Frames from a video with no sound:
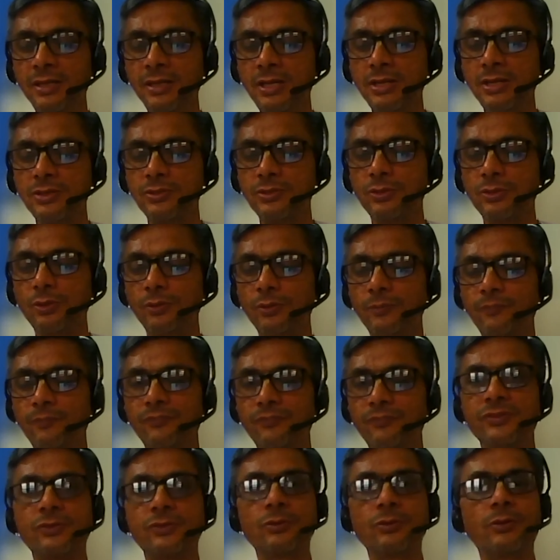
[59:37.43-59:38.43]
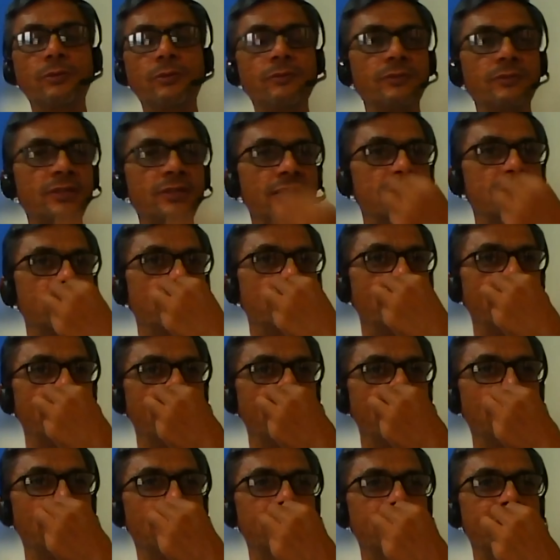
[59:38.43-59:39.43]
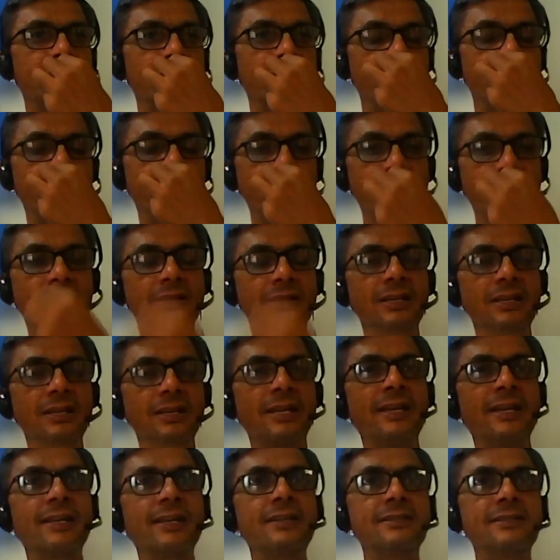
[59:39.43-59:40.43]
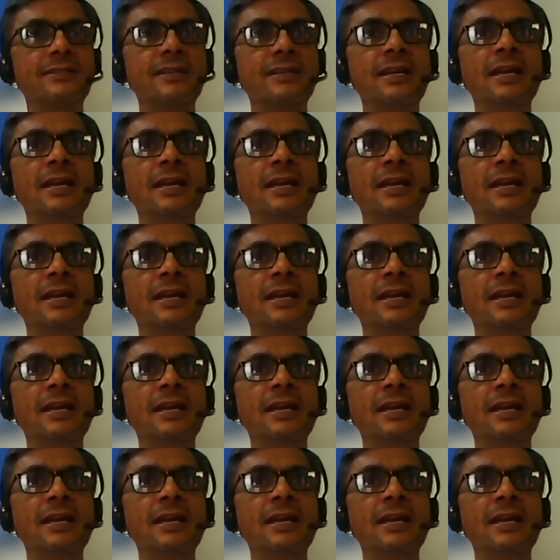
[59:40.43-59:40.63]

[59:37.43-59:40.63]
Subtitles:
So these material sufferings